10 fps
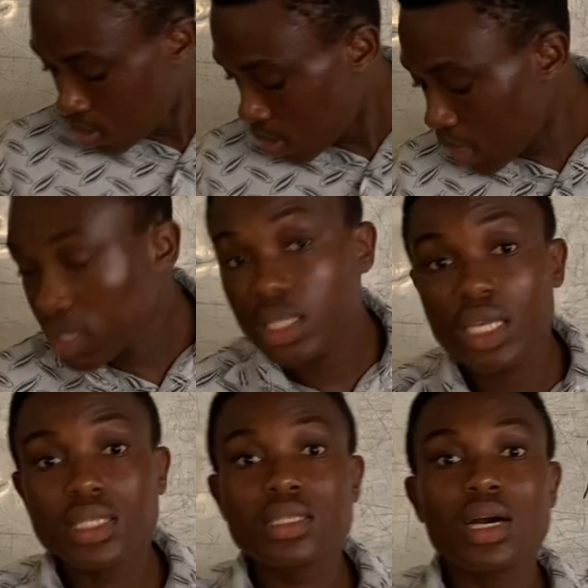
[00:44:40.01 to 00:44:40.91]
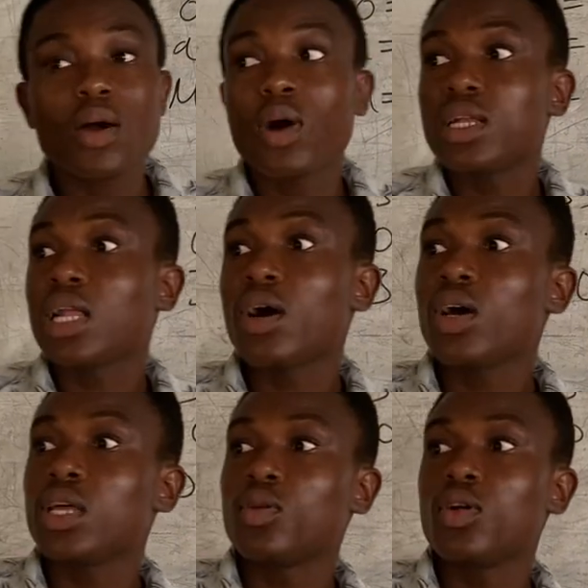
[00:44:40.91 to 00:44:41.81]
let's state our null
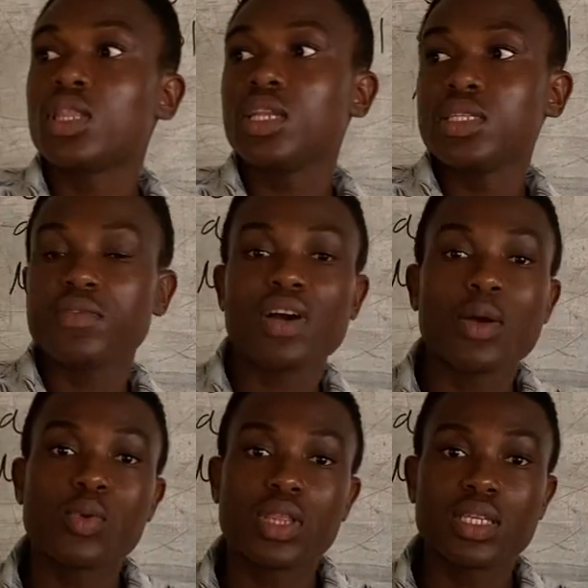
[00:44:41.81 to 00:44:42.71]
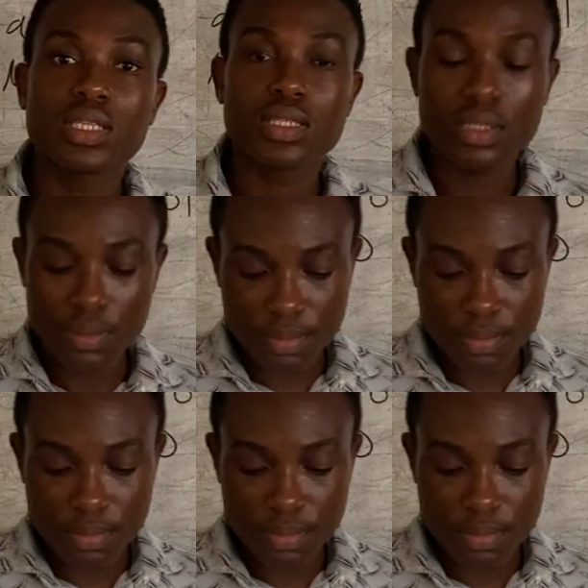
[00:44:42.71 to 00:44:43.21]
and alternative hypothesis.